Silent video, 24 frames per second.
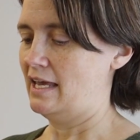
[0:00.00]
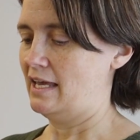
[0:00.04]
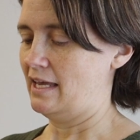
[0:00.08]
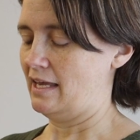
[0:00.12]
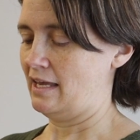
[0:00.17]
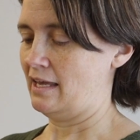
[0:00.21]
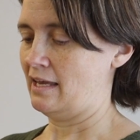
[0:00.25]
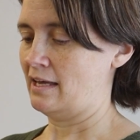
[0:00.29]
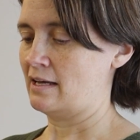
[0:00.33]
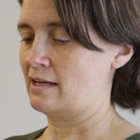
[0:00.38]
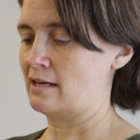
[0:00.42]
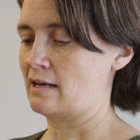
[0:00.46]

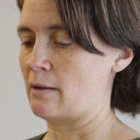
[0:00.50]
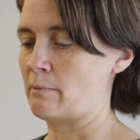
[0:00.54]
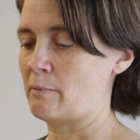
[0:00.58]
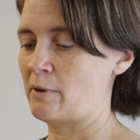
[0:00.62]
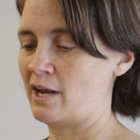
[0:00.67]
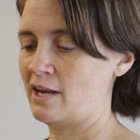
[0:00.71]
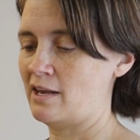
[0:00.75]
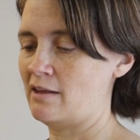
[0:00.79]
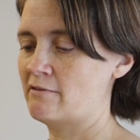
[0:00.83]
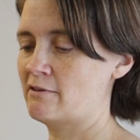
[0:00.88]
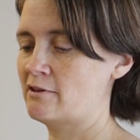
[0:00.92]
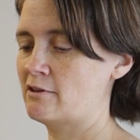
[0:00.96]
And I
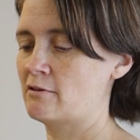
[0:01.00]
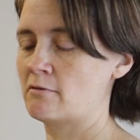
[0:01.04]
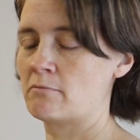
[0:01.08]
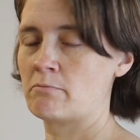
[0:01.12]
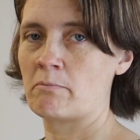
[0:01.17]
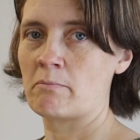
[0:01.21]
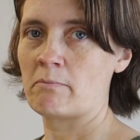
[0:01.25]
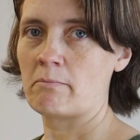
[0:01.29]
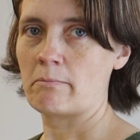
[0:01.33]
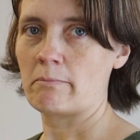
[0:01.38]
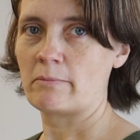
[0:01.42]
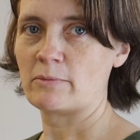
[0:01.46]
might
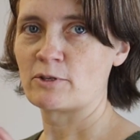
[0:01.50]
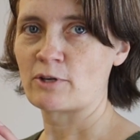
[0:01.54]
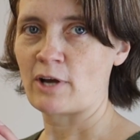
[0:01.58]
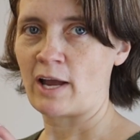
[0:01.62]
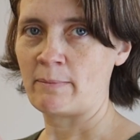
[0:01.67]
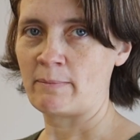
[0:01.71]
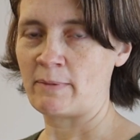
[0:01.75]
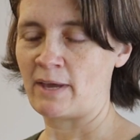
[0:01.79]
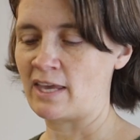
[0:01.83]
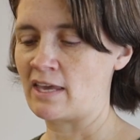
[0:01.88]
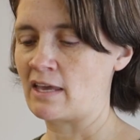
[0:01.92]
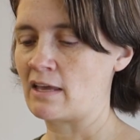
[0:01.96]
even try
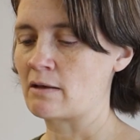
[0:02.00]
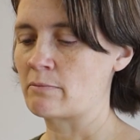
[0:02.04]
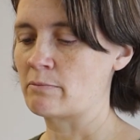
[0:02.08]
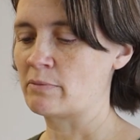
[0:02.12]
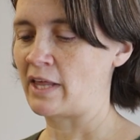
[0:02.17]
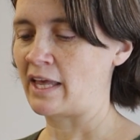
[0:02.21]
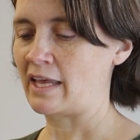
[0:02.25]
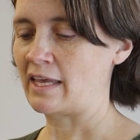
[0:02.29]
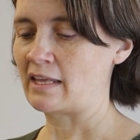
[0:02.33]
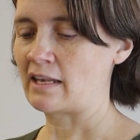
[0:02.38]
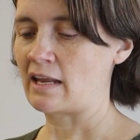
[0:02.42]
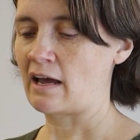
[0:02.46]
making a
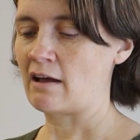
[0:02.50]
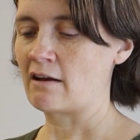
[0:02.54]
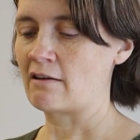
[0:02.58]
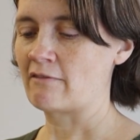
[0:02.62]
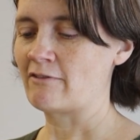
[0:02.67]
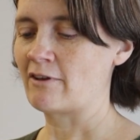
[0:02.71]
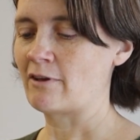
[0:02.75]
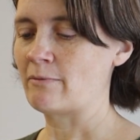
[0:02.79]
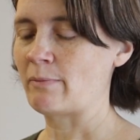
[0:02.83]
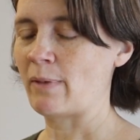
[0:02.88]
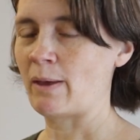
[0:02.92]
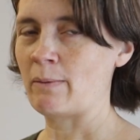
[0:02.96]
blanket out of
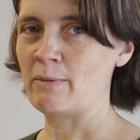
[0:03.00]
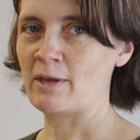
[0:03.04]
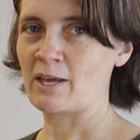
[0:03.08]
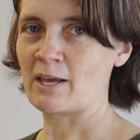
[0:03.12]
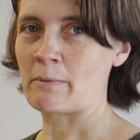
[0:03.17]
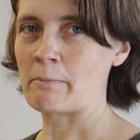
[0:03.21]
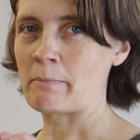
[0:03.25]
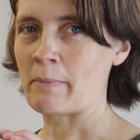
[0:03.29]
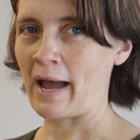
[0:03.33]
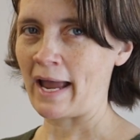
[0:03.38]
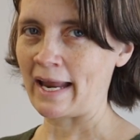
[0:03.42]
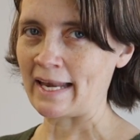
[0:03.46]
it, maybe
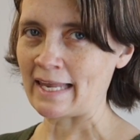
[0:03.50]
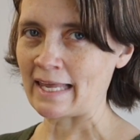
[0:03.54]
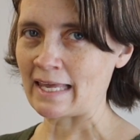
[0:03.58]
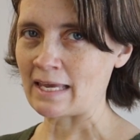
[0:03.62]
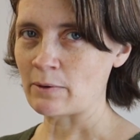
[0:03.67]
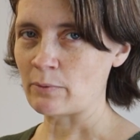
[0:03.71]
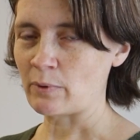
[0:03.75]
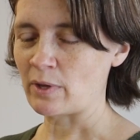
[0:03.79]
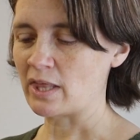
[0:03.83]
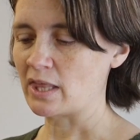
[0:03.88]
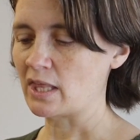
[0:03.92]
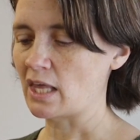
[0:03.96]
combining
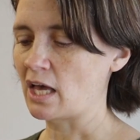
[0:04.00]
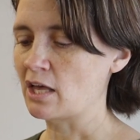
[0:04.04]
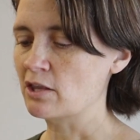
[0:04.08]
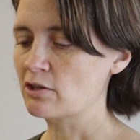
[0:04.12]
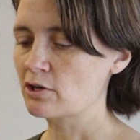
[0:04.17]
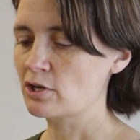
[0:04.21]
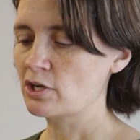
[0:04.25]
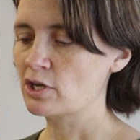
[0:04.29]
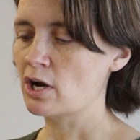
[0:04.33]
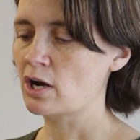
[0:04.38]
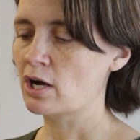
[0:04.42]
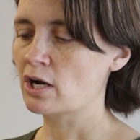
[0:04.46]
it with other
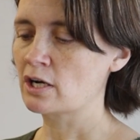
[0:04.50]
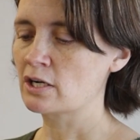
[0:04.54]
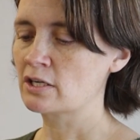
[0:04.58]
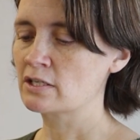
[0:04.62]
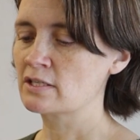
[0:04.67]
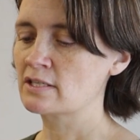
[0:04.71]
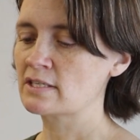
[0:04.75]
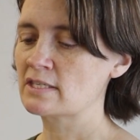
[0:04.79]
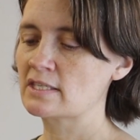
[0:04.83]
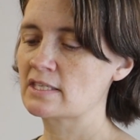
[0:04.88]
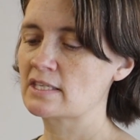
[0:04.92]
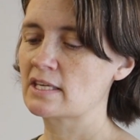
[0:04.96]

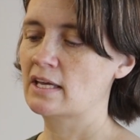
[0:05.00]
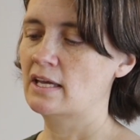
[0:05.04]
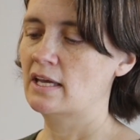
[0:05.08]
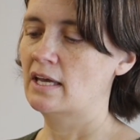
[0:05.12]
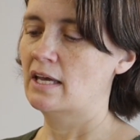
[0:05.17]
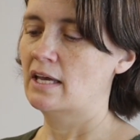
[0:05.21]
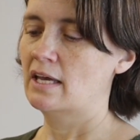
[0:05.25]
yarns,